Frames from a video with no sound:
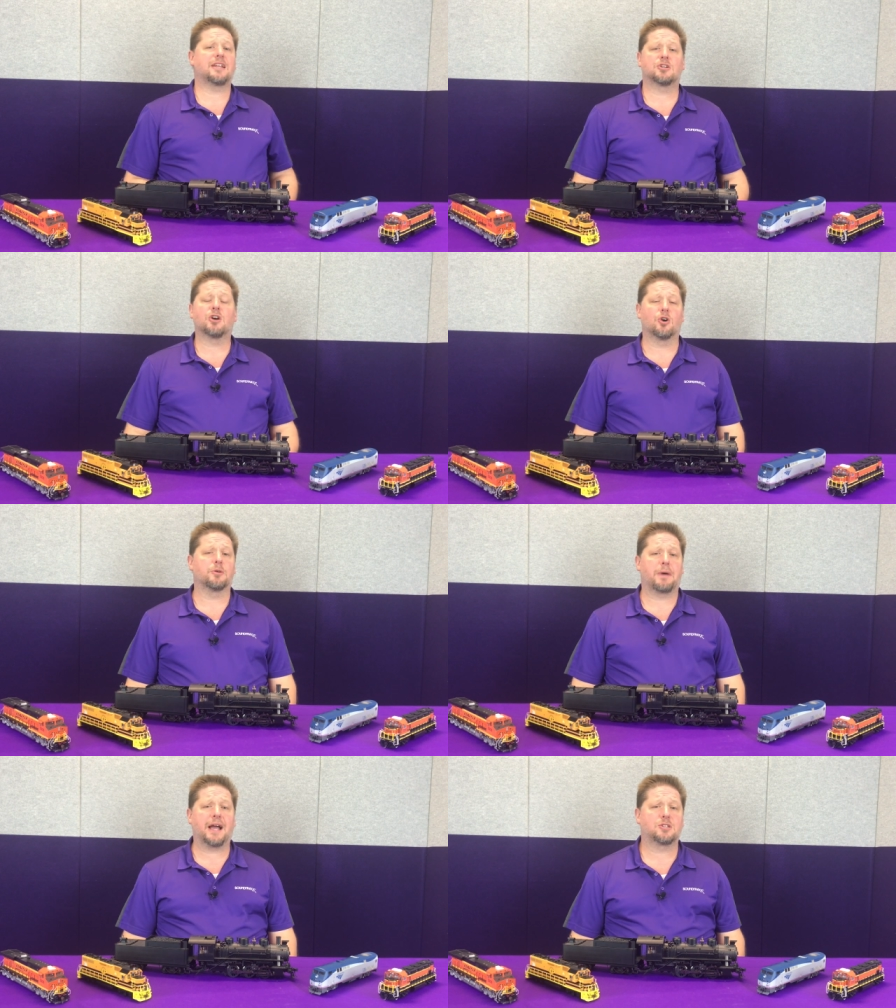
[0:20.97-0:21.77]
that
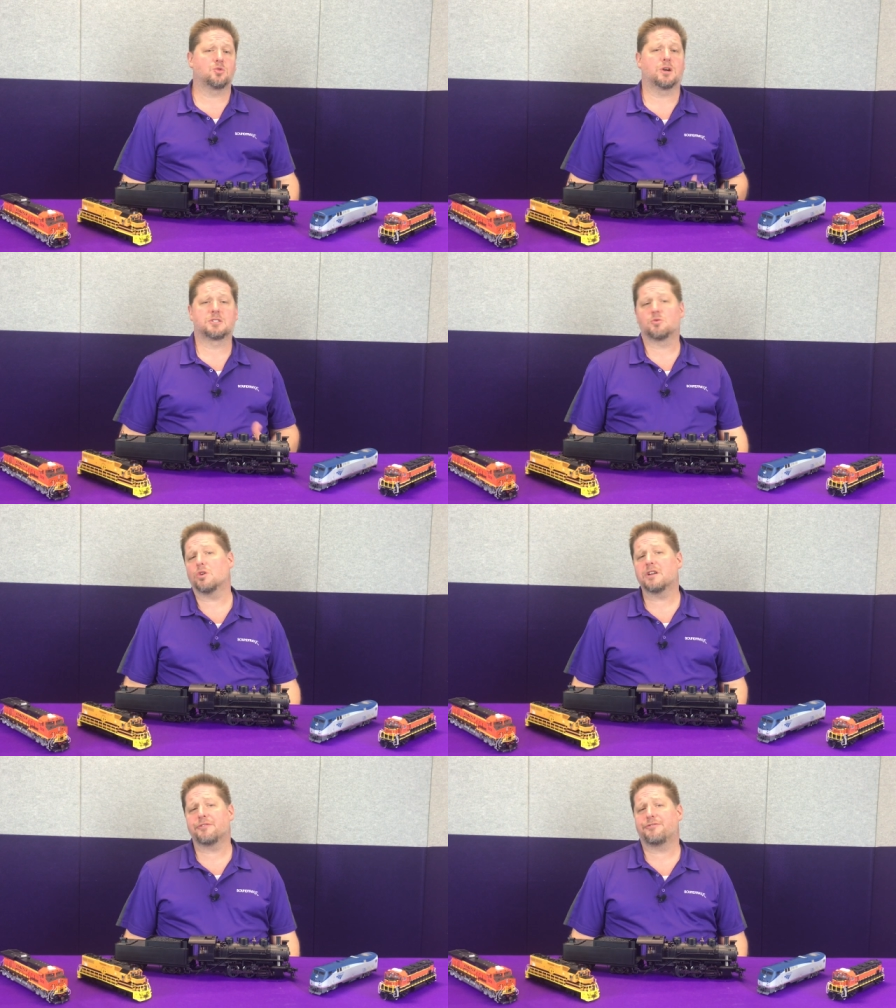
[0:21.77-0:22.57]
decoder back to us and
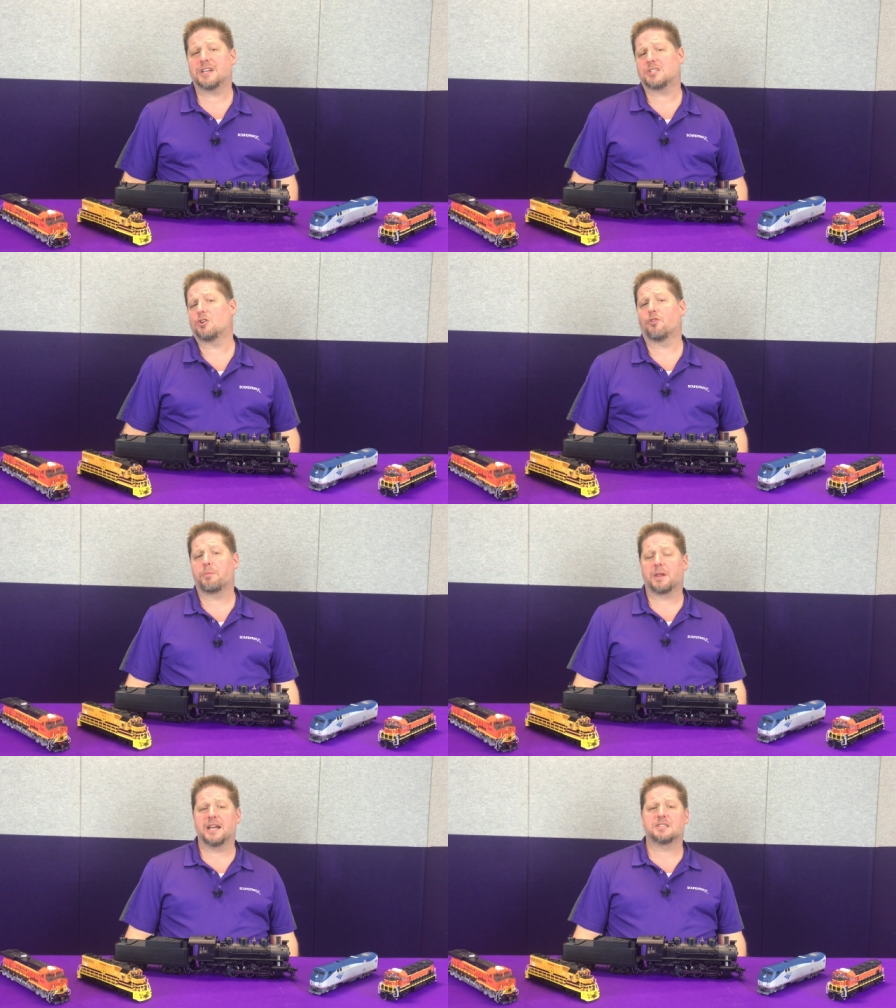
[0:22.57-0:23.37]
we're going to fix it or
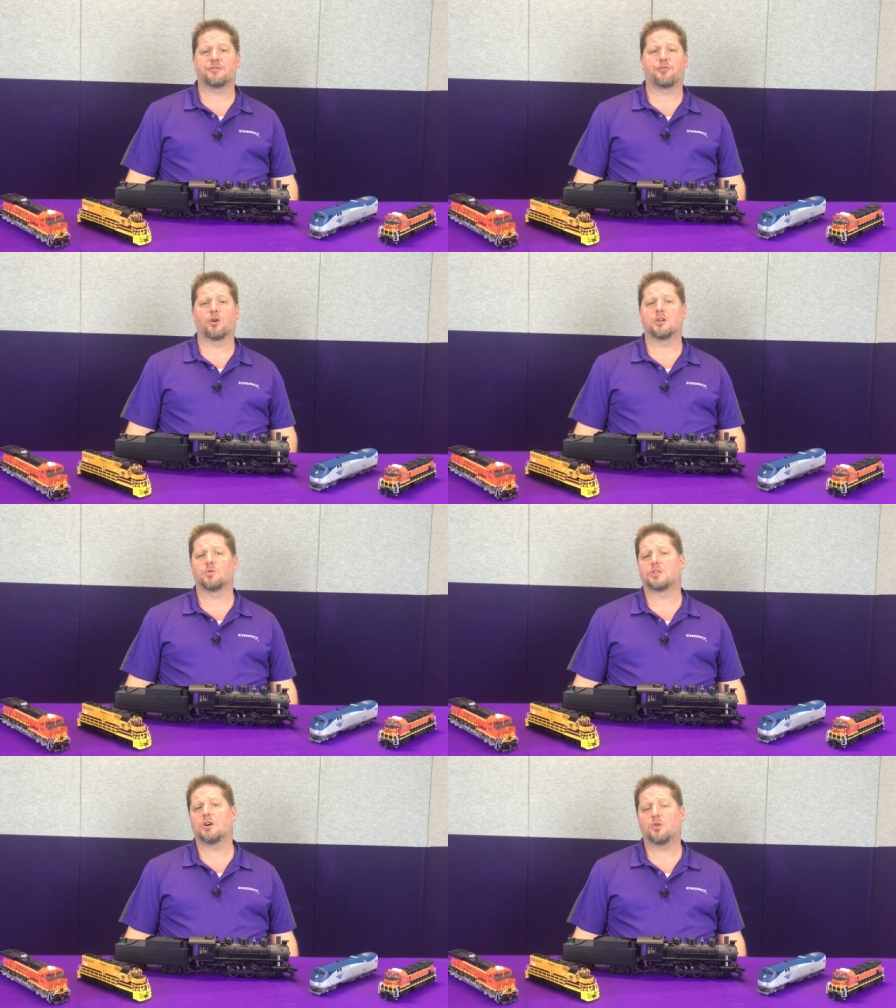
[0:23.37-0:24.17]
replace it for you
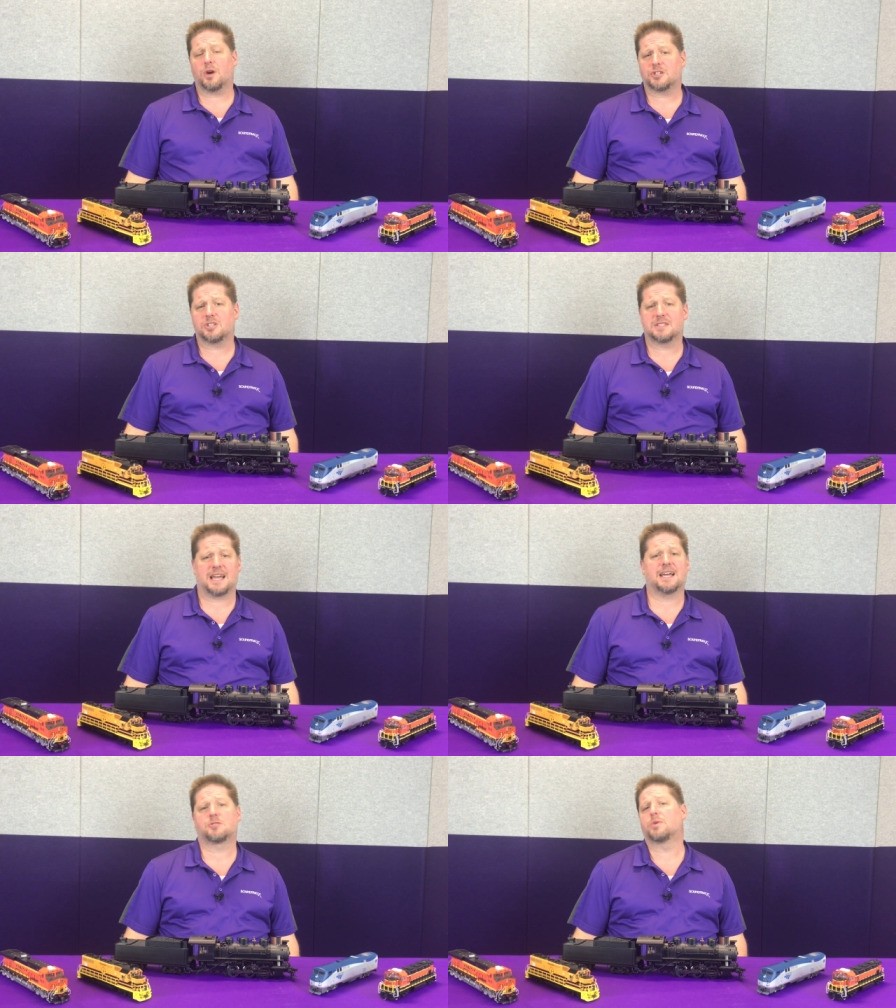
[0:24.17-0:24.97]
with no questions
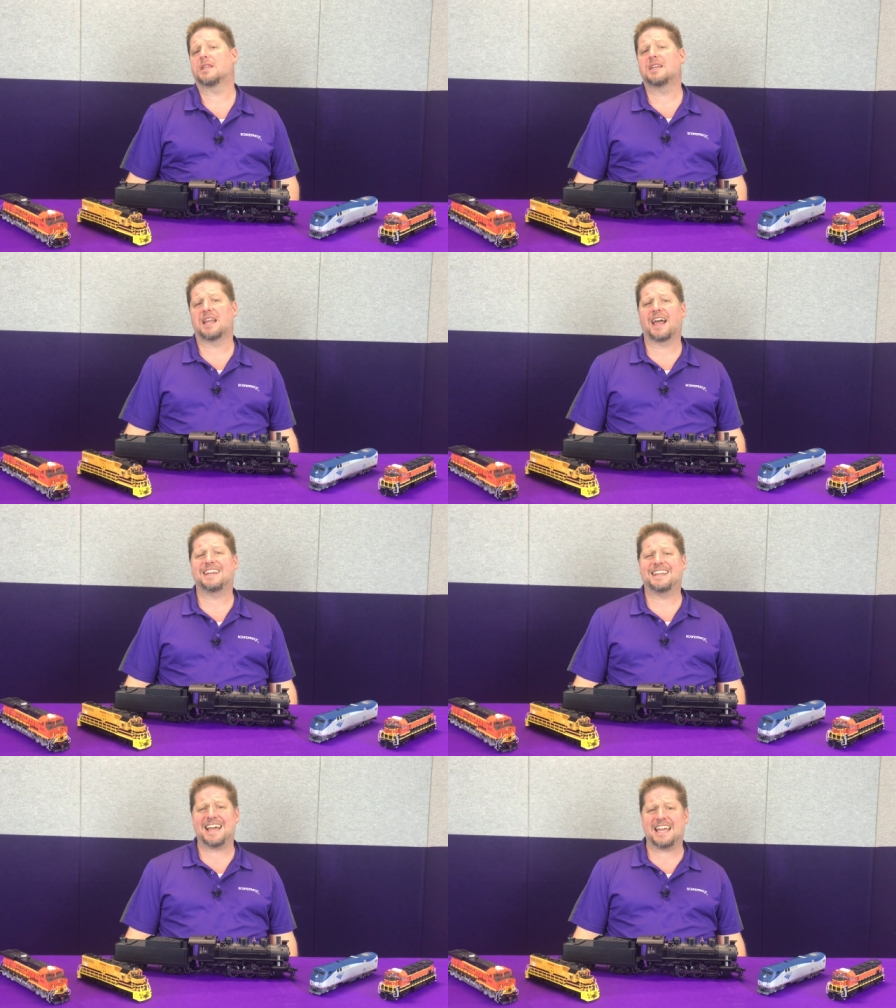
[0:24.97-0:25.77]
asked within
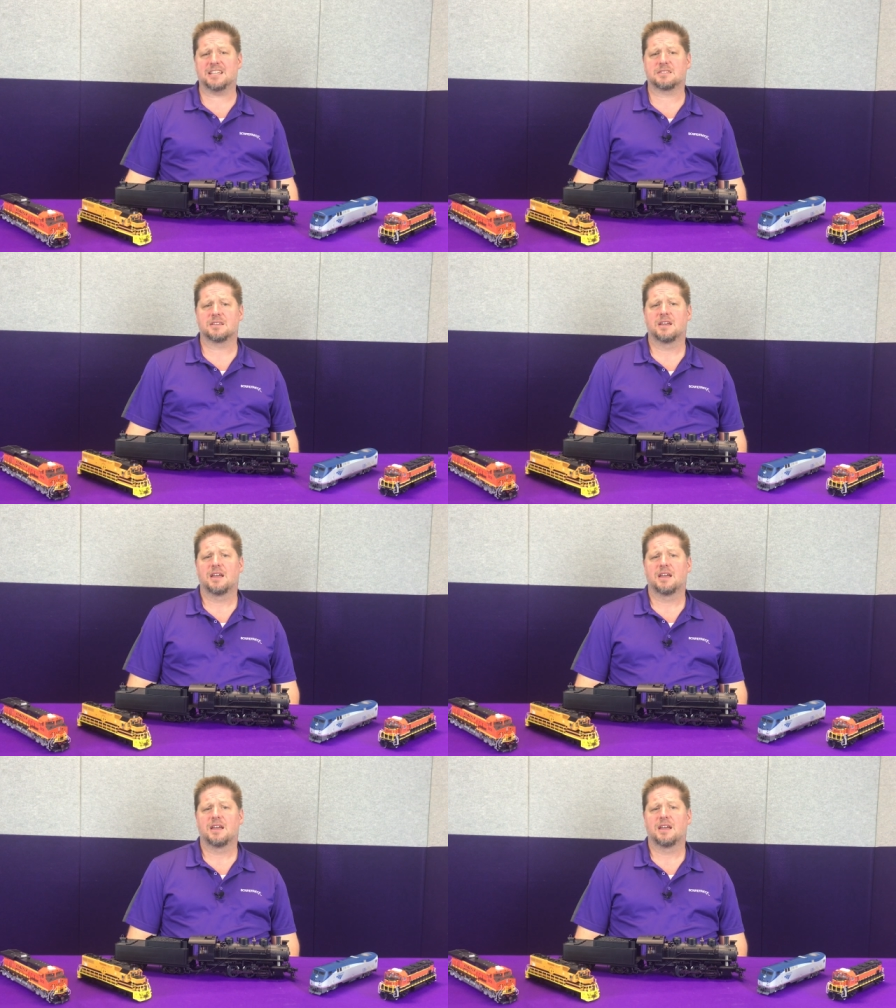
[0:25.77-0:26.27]
ninety days.